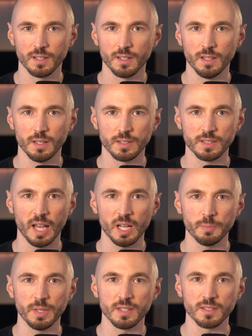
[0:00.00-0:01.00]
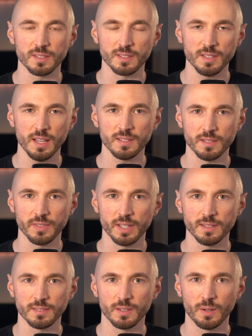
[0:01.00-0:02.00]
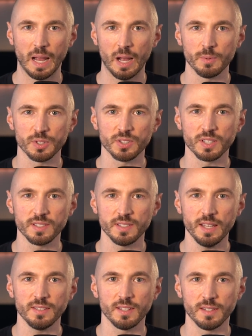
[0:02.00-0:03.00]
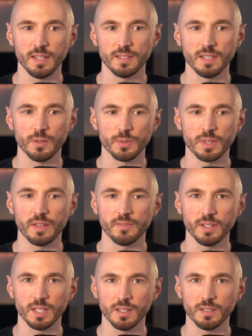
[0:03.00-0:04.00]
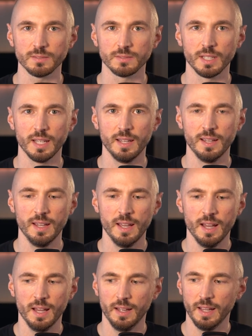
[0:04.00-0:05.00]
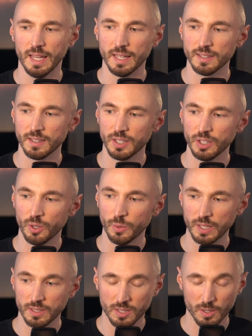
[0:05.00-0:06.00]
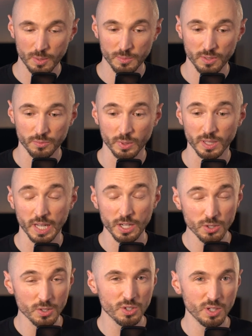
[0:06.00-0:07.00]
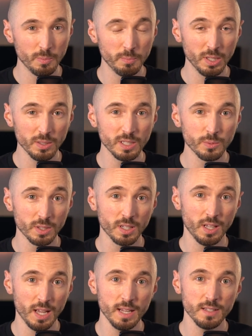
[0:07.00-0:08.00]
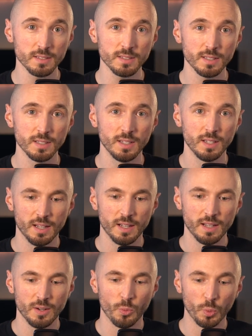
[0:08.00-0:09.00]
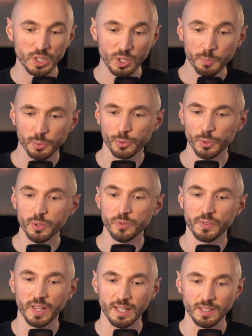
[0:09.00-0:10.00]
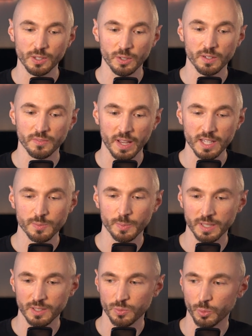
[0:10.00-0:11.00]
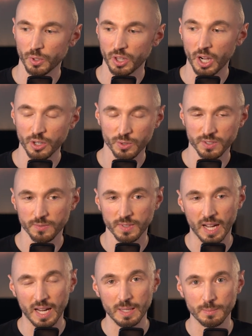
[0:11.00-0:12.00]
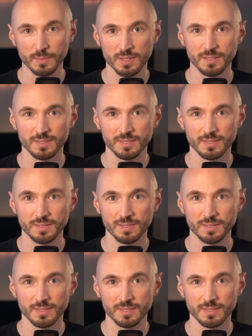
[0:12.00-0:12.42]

It's got to be the success of it. How much success did they see with that video? And, in terms of relationship building with clients, when you prove that your investment is worth hundreds of times,